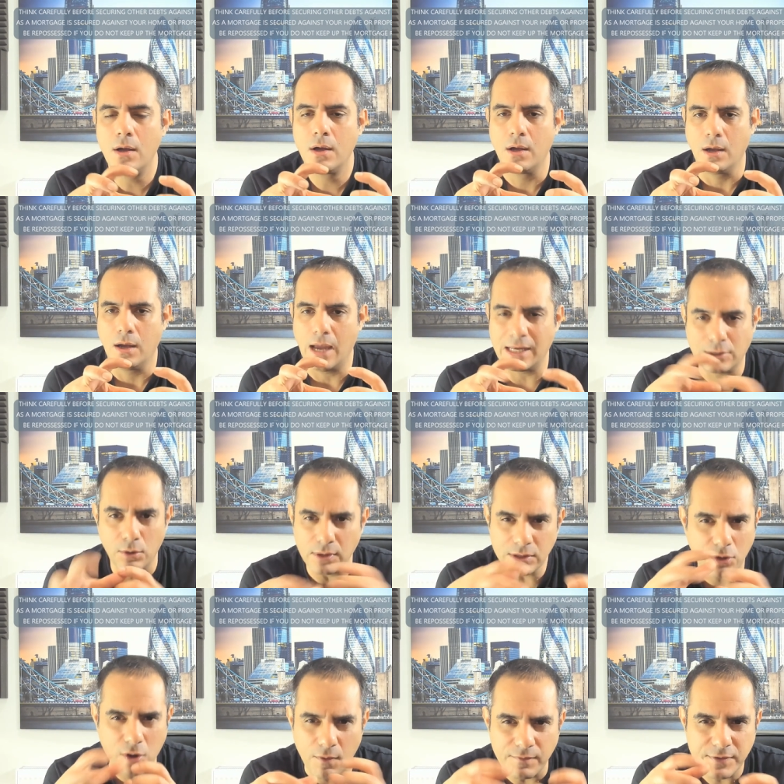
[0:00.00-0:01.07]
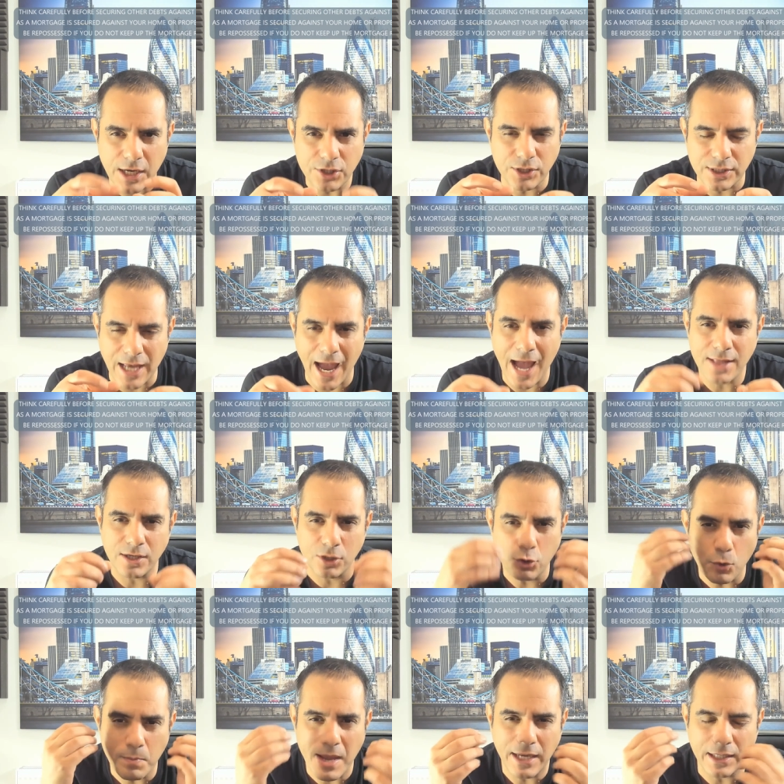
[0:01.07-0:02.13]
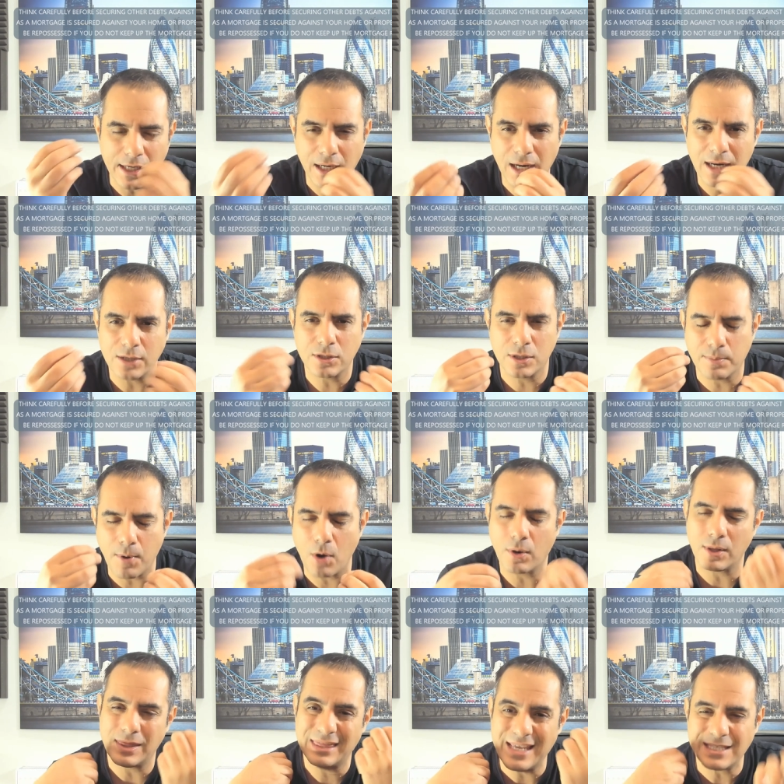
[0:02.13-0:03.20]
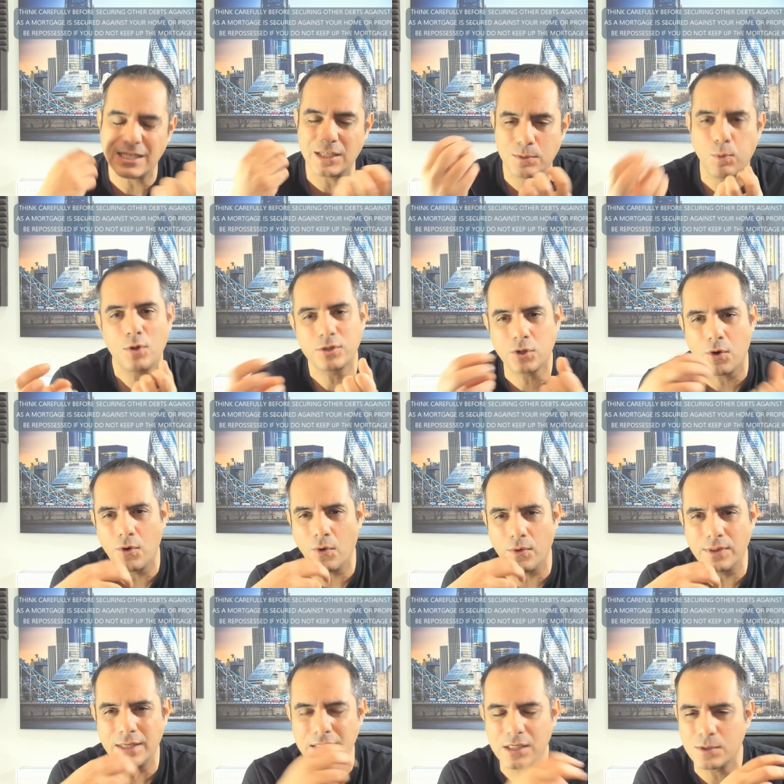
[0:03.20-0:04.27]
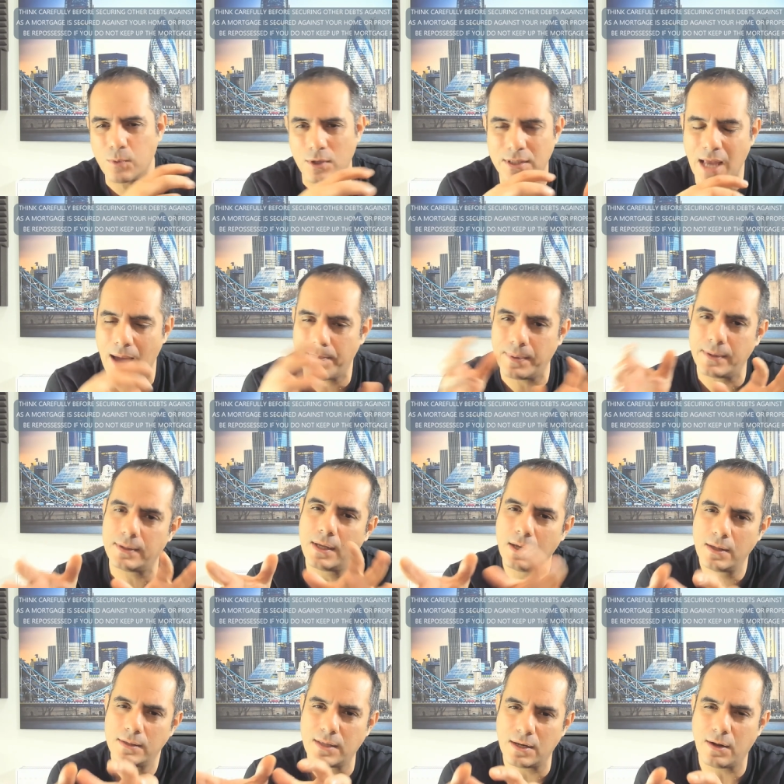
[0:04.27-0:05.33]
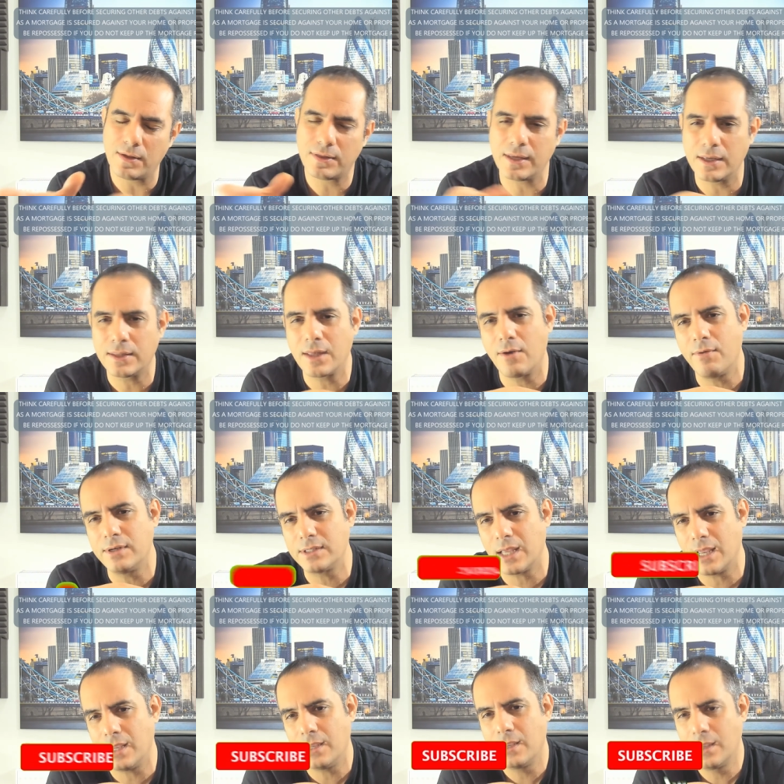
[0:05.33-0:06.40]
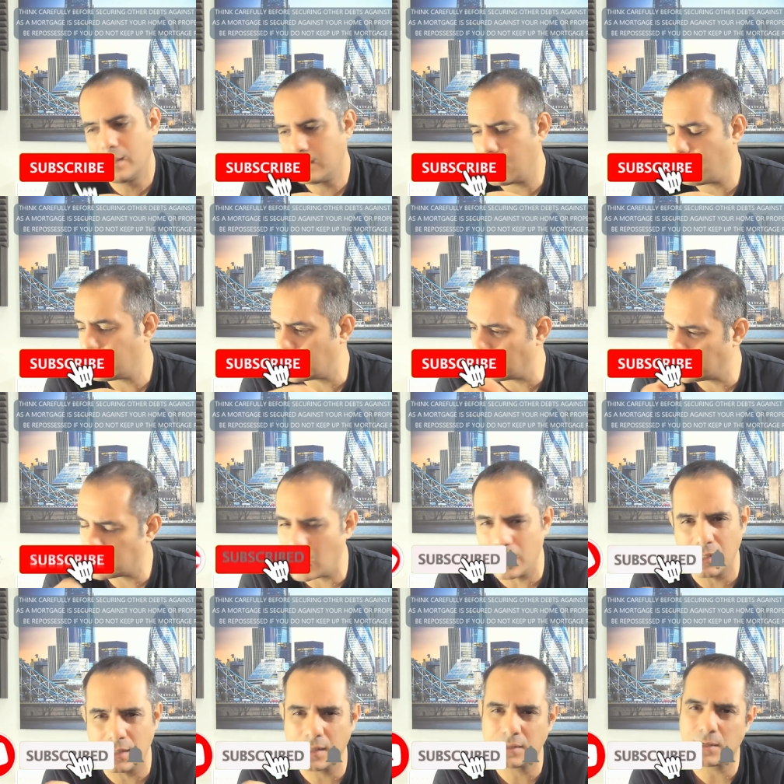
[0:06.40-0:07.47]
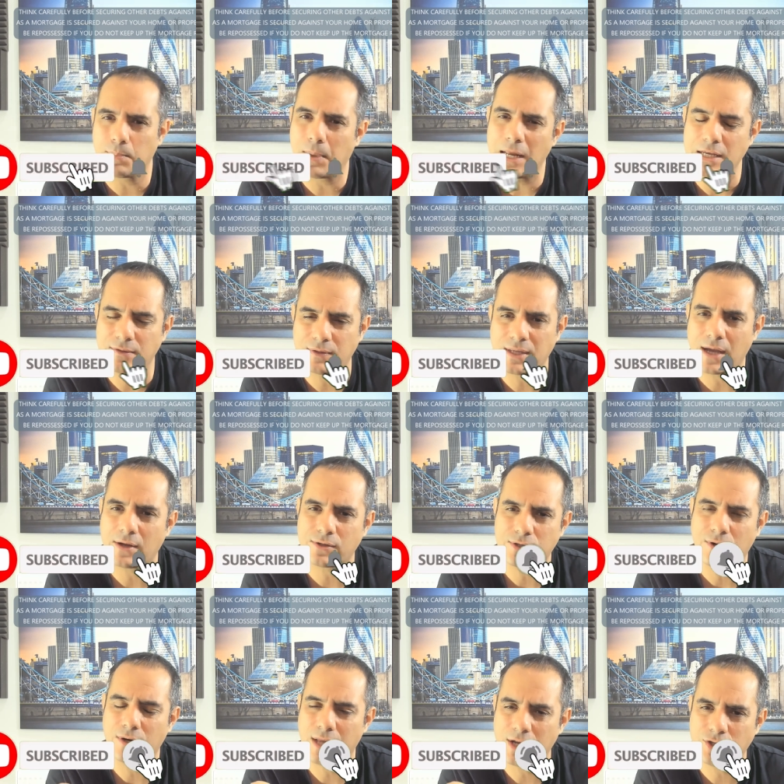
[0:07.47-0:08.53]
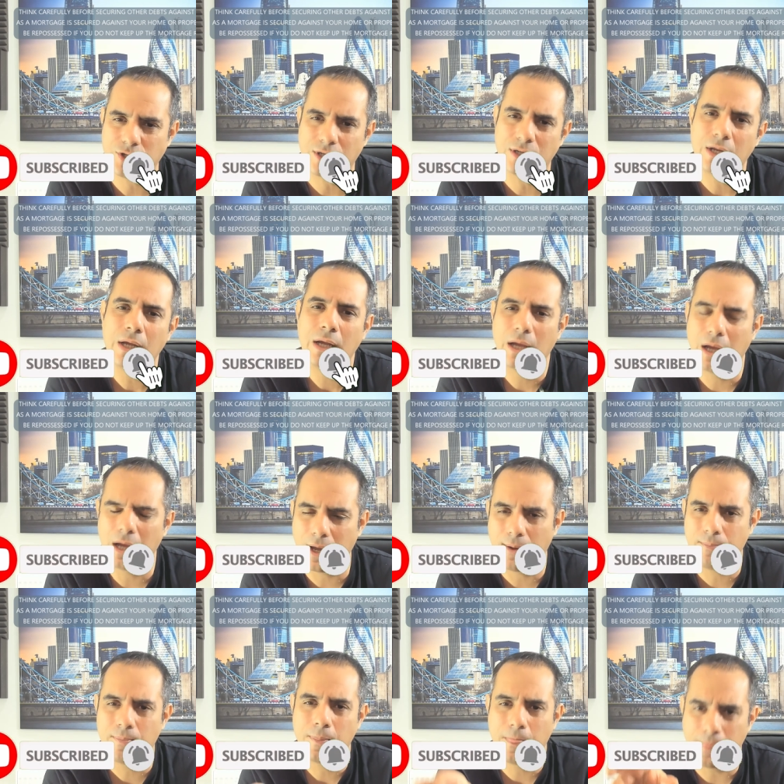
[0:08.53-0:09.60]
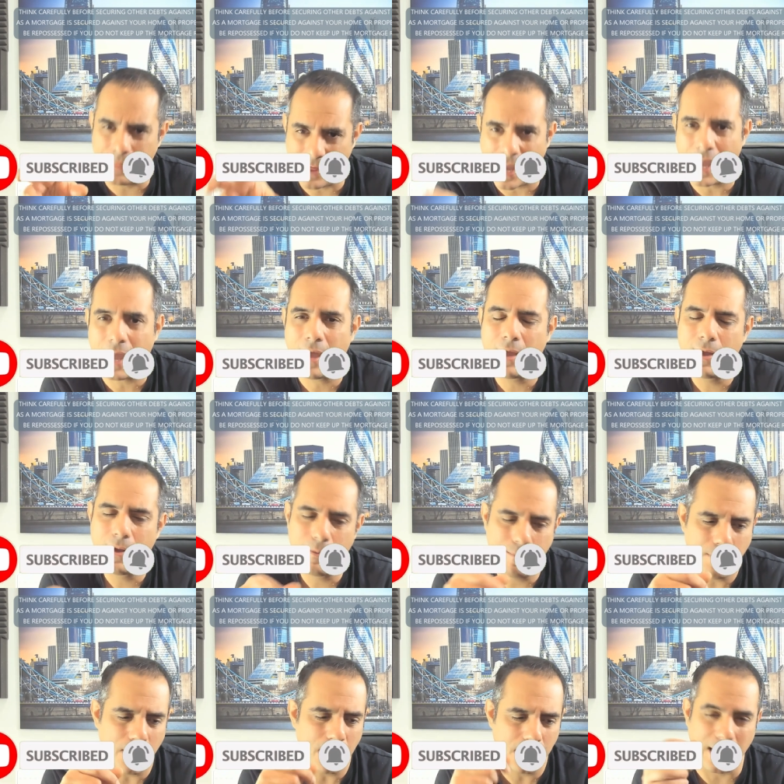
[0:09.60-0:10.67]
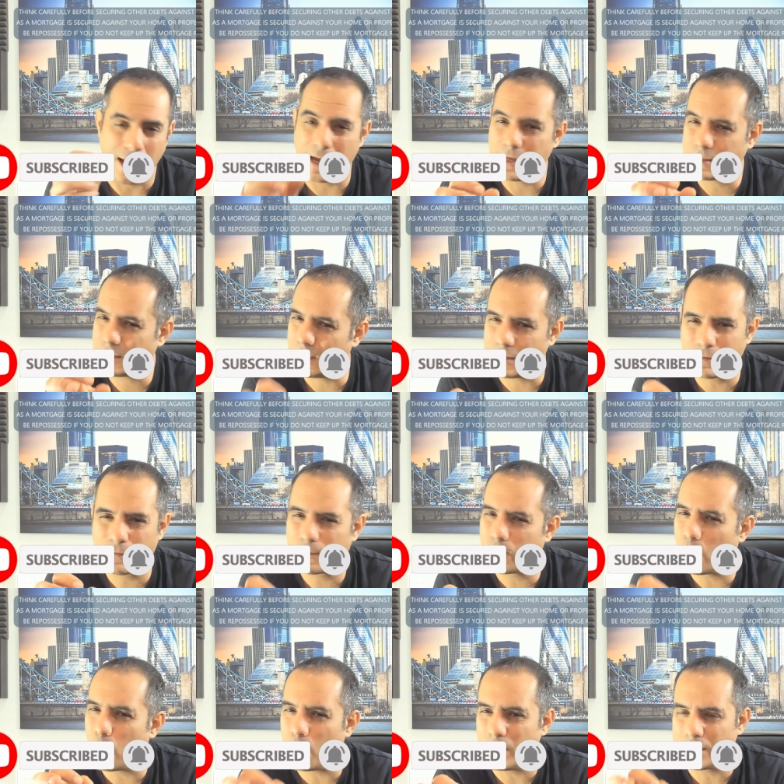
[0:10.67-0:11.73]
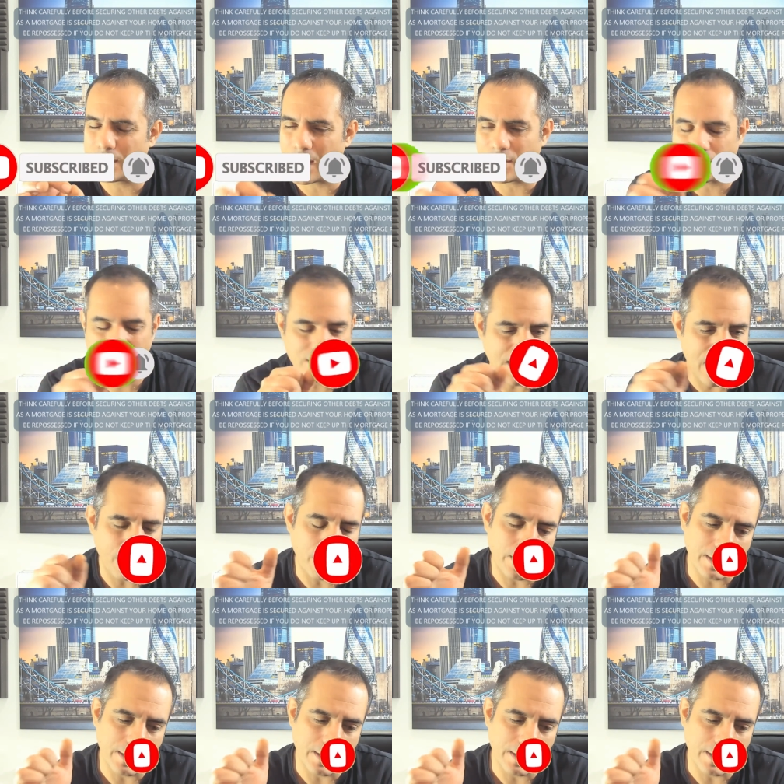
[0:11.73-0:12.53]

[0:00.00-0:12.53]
as long as the conversation's had and you're making it clear to the broker, this is what's gone on, this is what's happened, then I think there's a place for debt consolidation there. But yeah, it's fraught with dangers, that one.